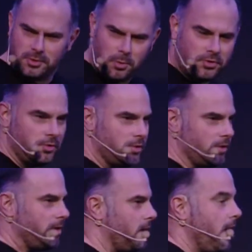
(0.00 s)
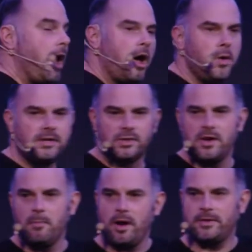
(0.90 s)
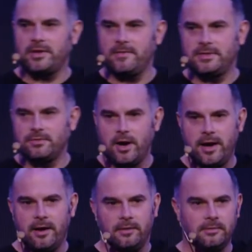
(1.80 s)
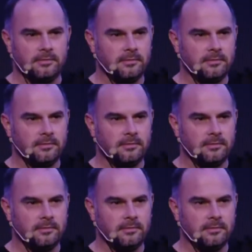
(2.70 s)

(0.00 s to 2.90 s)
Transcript: Of course you could. Who is doing microservices right now?